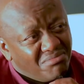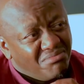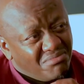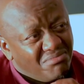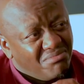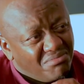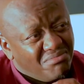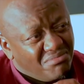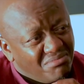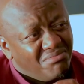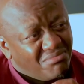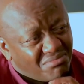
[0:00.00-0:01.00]
You know those
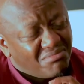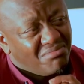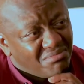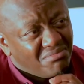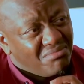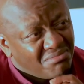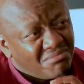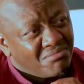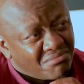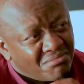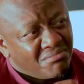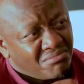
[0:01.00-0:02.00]
stories of
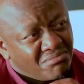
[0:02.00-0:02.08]
people